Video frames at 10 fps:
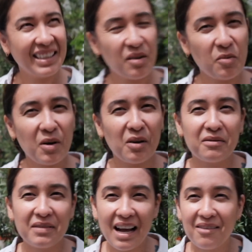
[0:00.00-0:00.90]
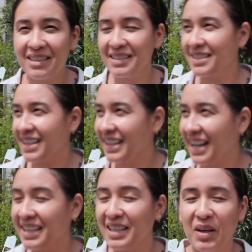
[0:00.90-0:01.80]
Well, flowers, like
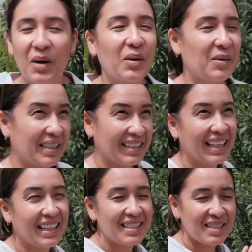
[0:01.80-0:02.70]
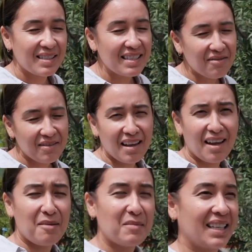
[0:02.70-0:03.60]
I can go and like sniff
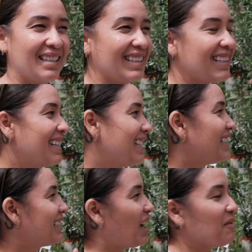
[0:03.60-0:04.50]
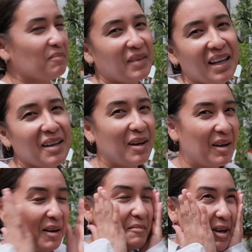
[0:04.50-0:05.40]
them, and yeah,
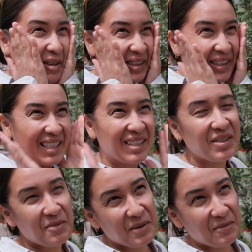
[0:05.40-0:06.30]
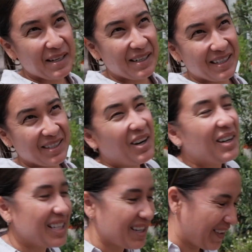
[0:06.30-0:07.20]
I'm probably looking super weird and
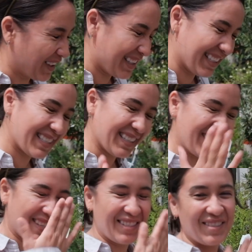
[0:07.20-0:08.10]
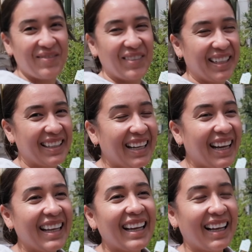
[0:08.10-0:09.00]
talking about this on YouTube, but
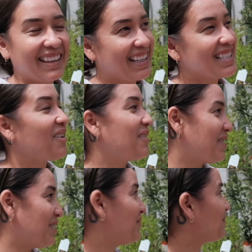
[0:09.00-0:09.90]
yeah, that's how I feel.